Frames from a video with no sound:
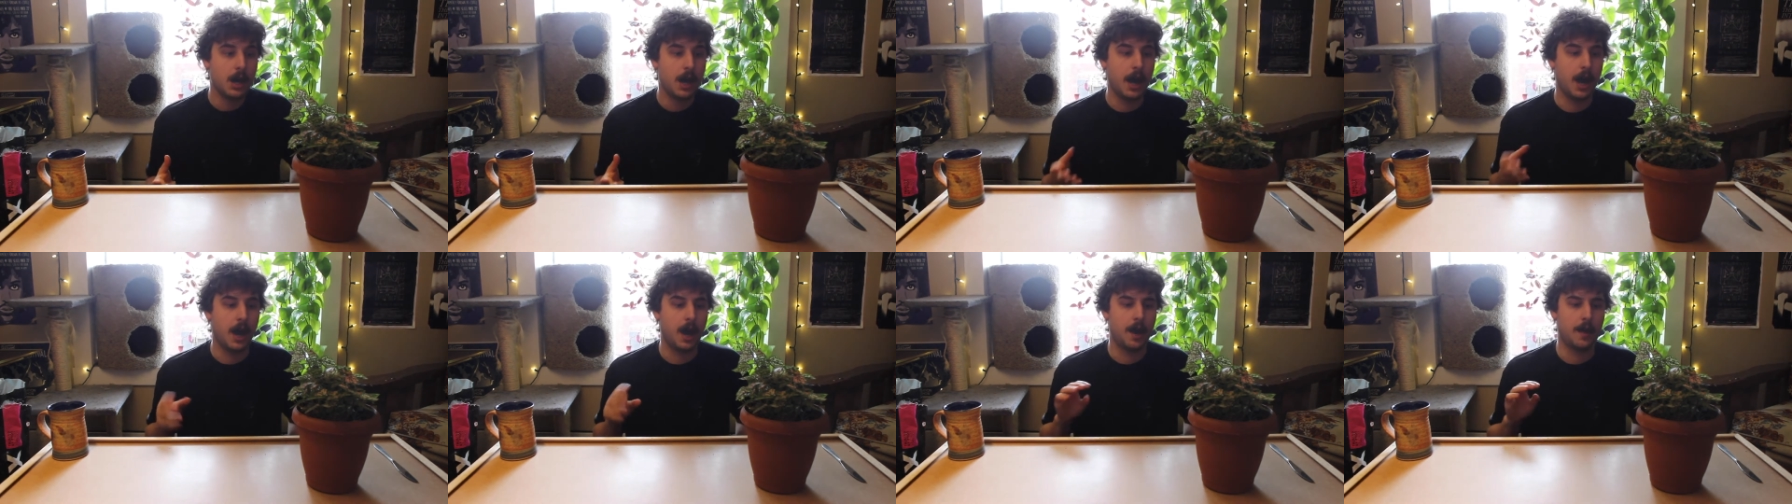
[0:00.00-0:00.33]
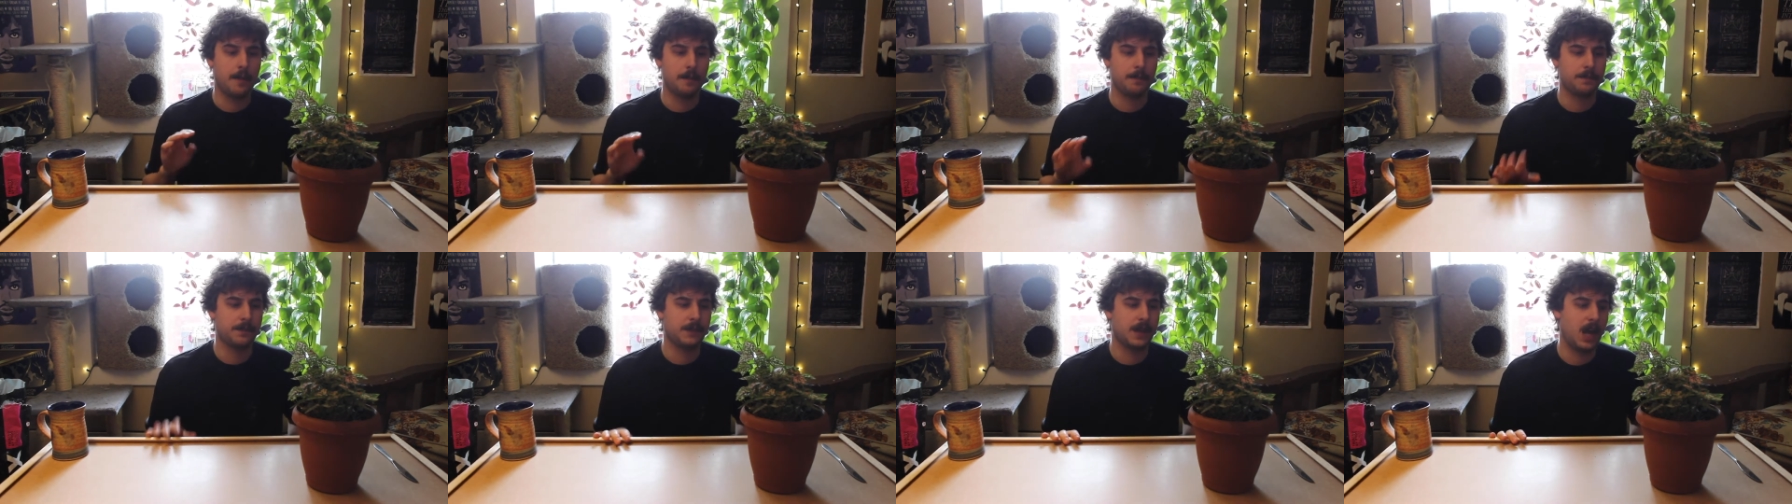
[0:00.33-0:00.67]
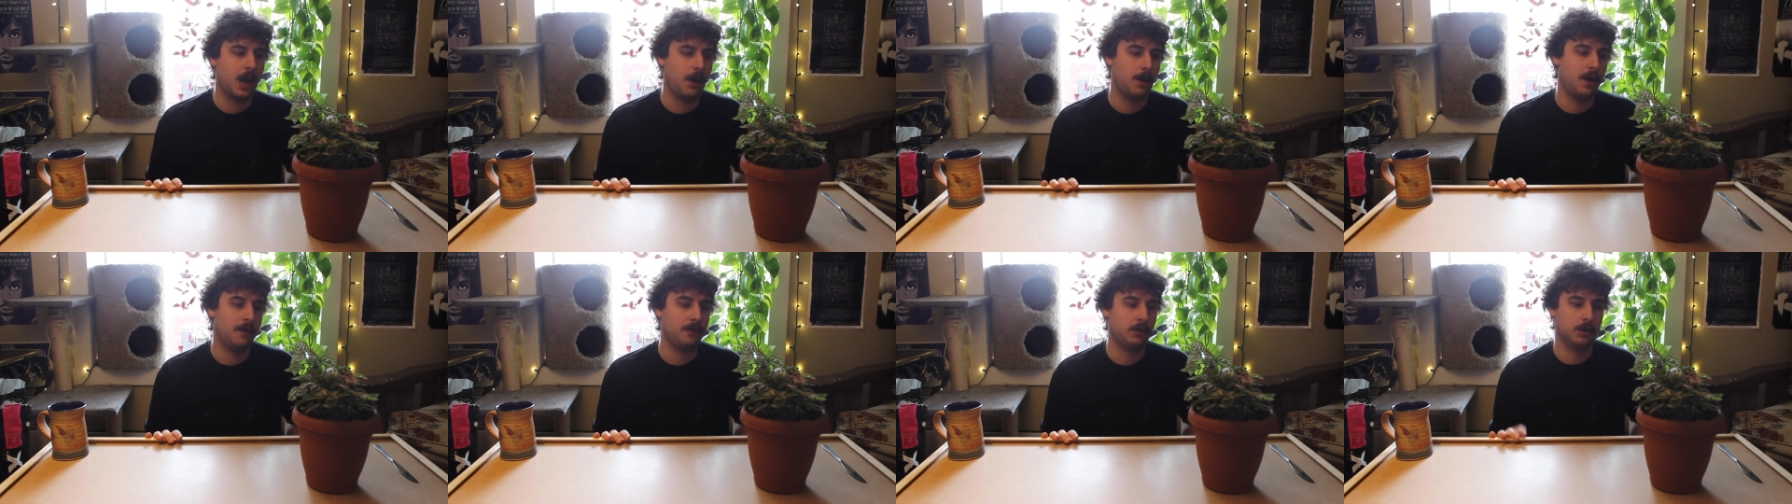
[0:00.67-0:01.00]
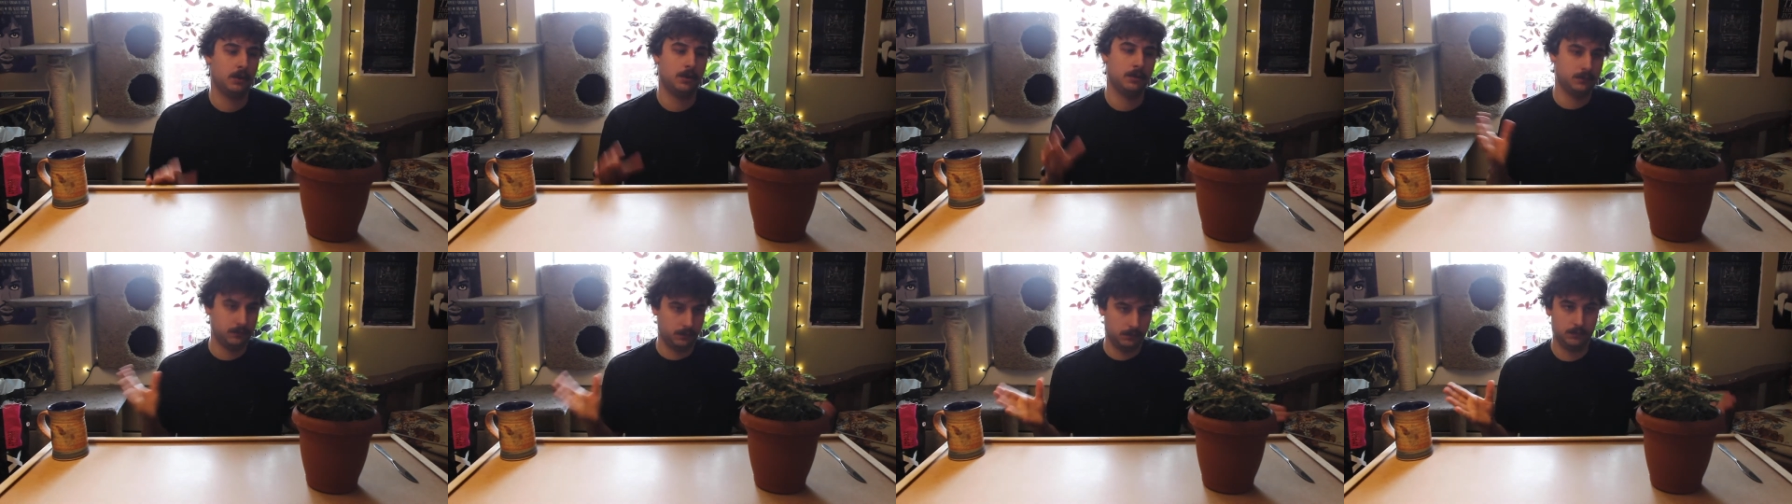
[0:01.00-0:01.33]

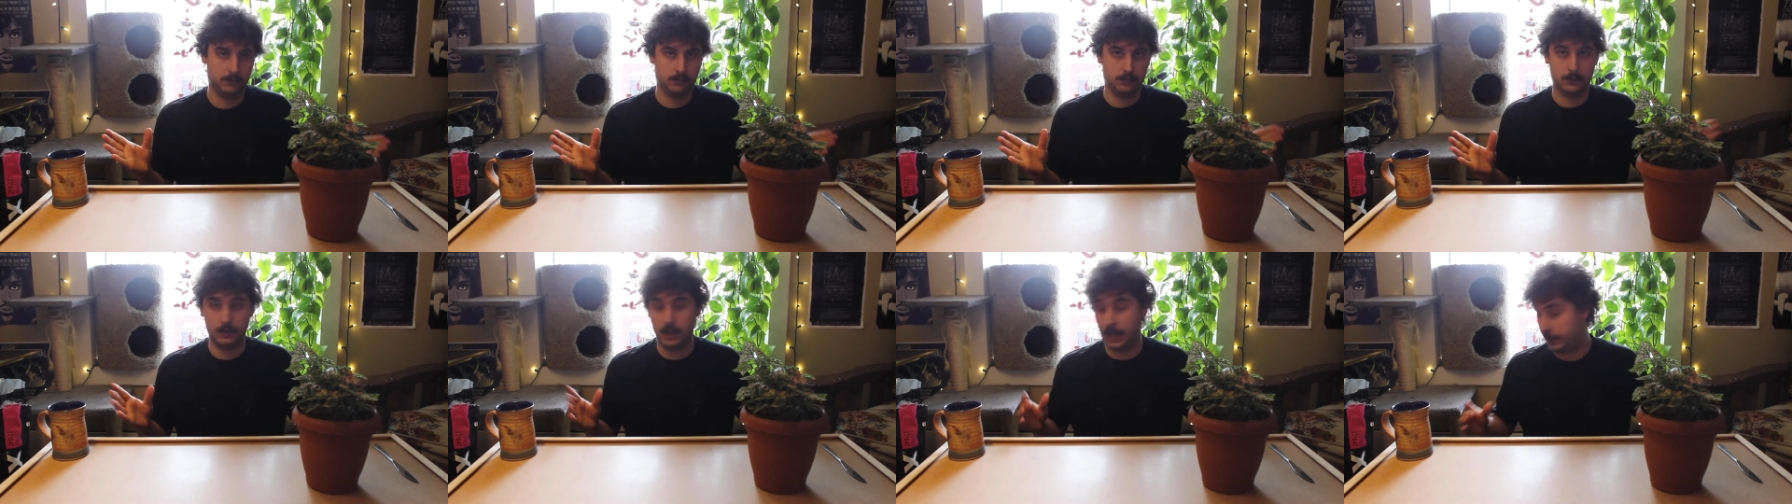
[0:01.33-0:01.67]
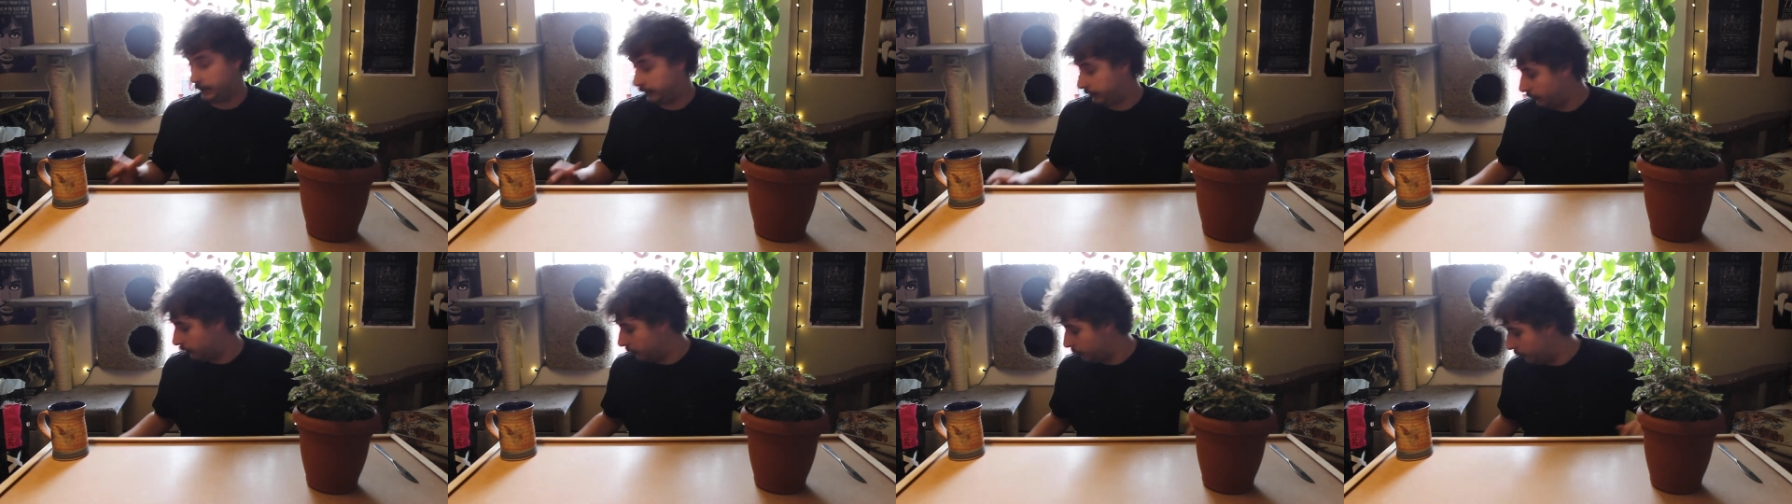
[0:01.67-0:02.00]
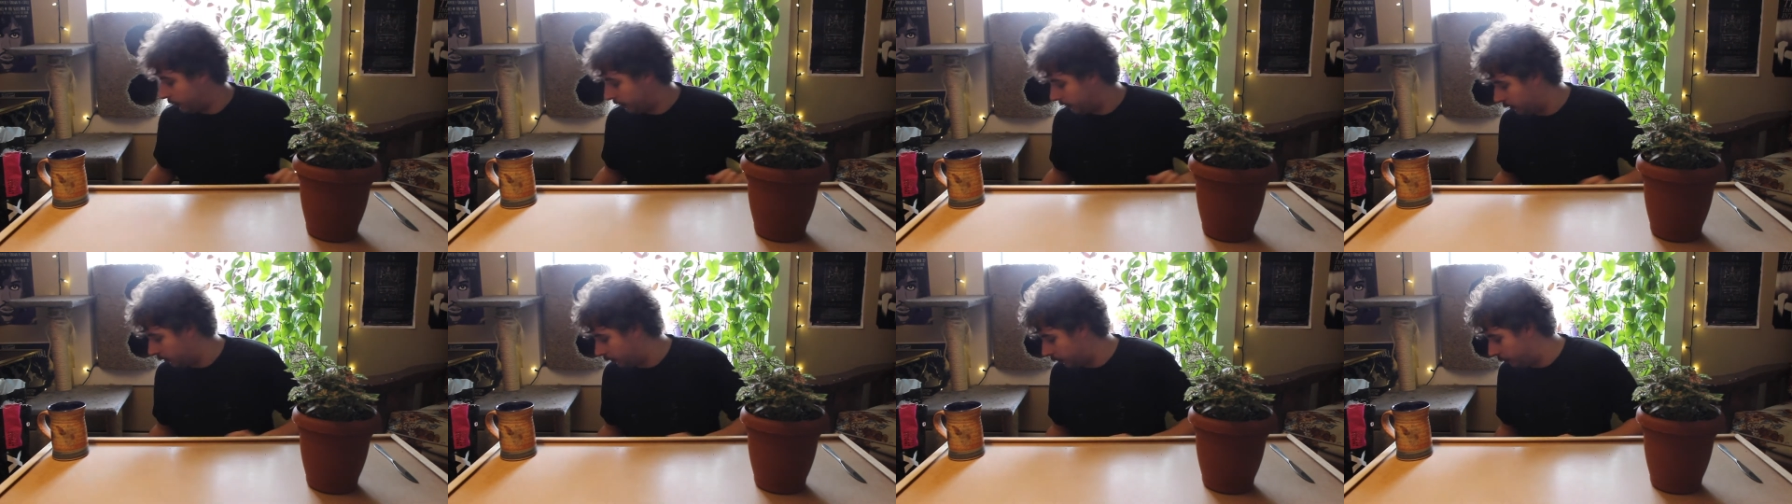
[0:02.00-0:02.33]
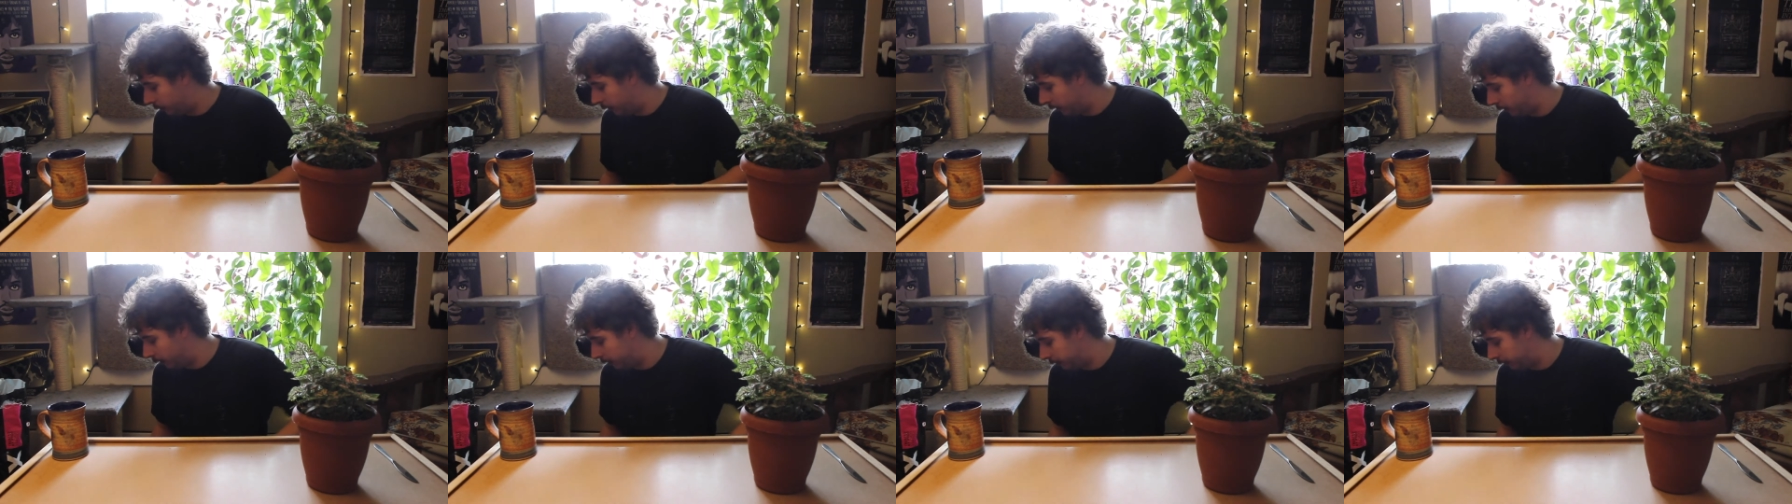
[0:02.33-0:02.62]
However, that's sort of when you're going to want